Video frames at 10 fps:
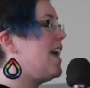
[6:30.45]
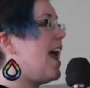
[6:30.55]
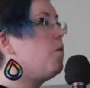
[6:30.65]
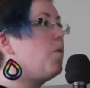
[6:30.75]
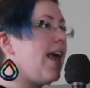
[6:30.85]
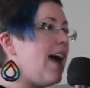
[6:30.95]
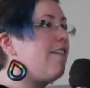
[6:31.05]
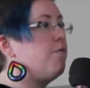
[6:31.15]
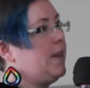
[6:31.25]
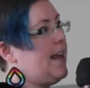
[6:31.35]
And we
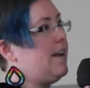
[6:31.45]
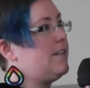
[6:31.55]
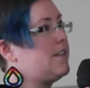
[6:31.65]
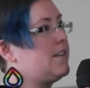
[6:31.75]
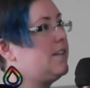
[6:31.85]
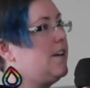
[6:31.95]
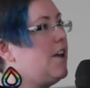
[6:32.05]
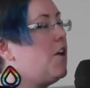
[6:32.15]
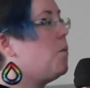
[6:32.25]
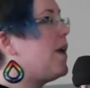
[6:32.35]
have plans.
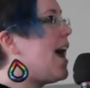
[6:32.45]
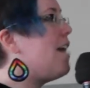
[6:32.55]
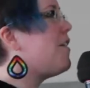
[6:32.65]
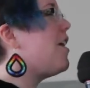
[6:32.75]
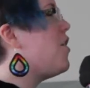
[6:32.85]
We have